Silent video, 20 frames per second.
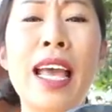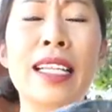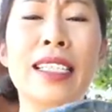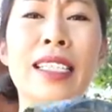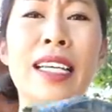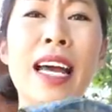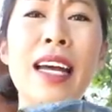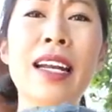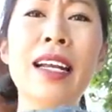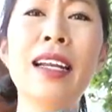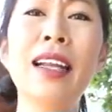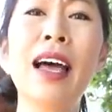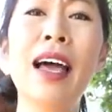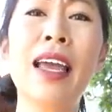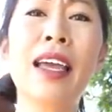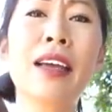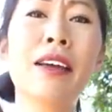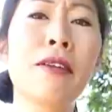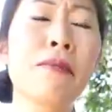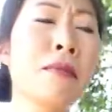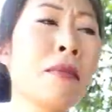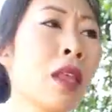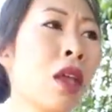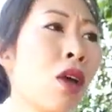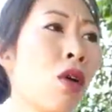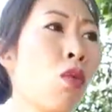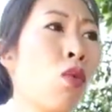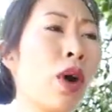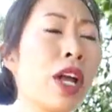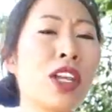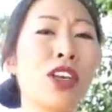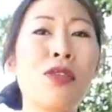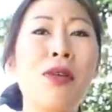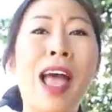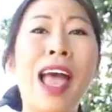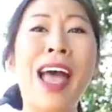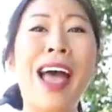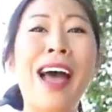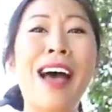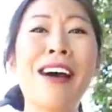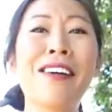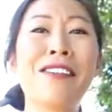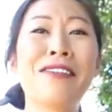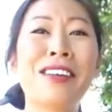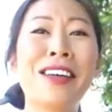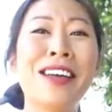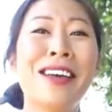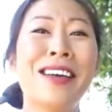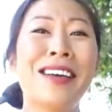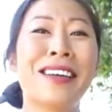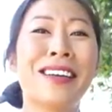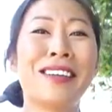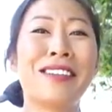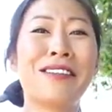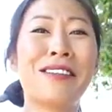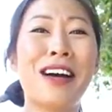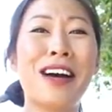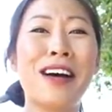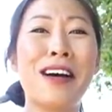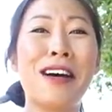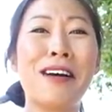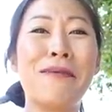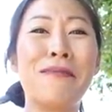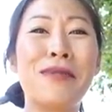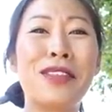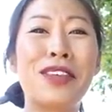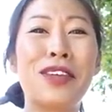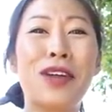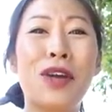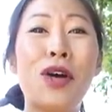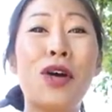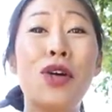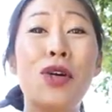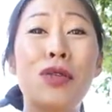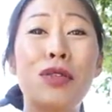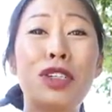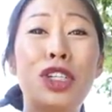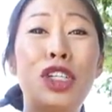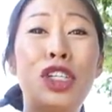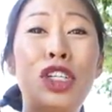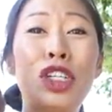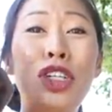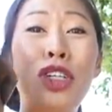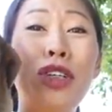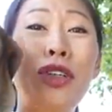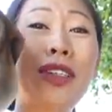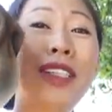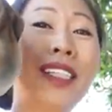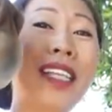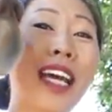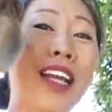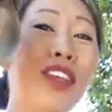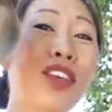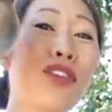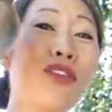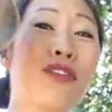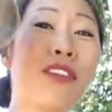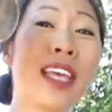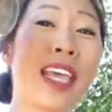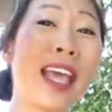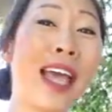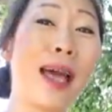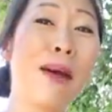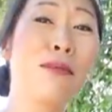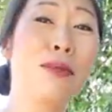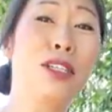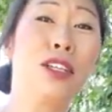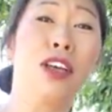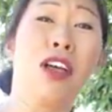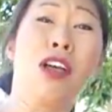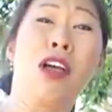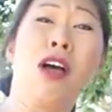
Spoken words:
It's kind of like when you have your own shoes that you've kept